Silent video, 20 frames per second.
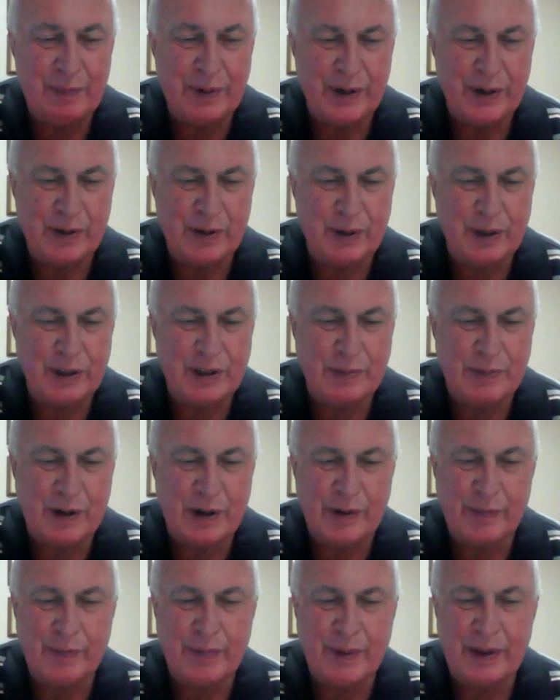I put a question
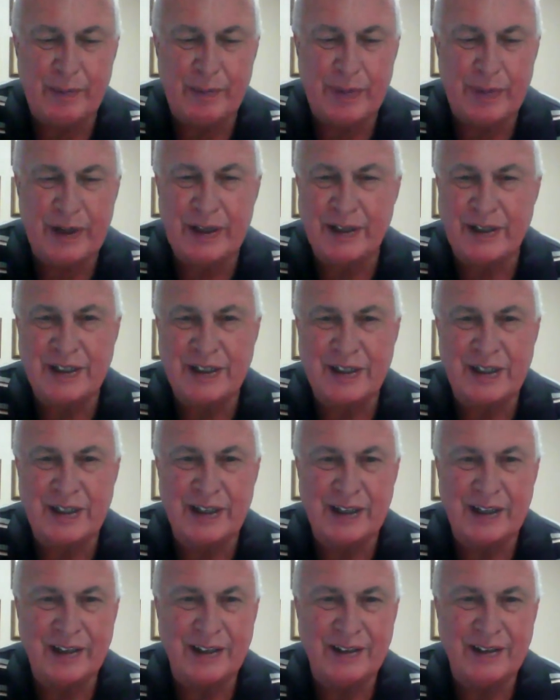mark by B and
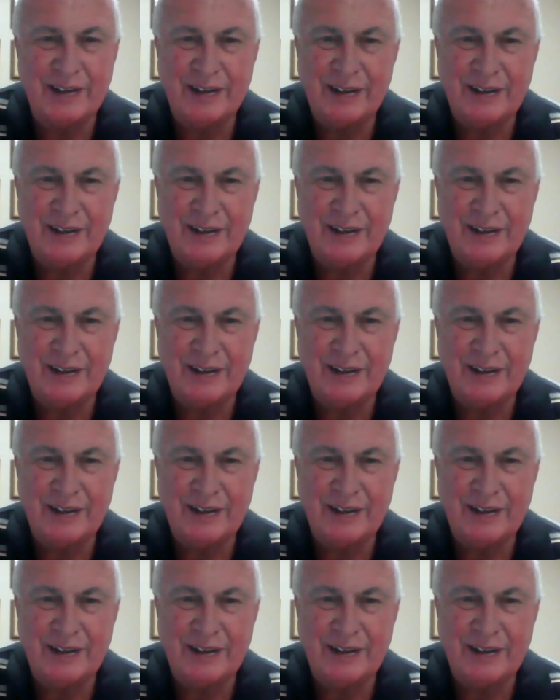C.